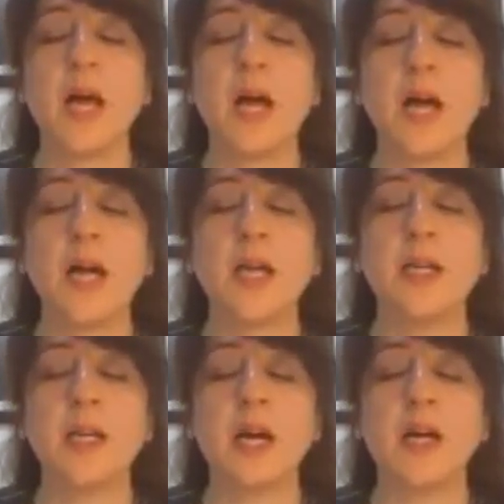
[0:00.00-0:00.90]

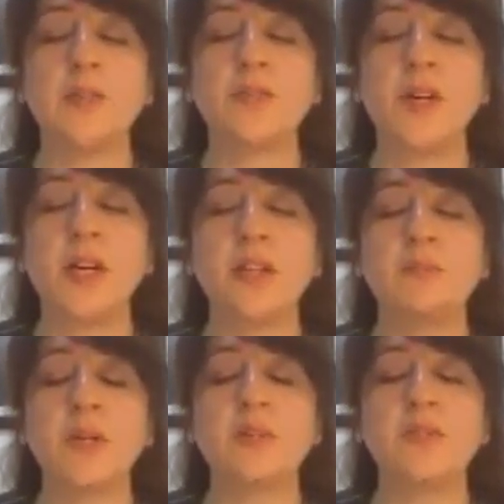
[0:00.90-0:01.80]
I archive
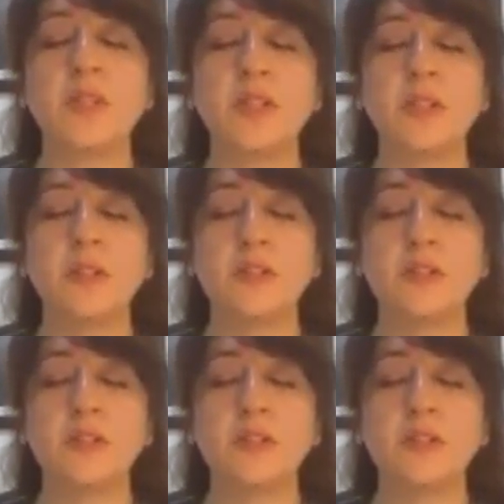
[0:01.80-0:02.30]
my fears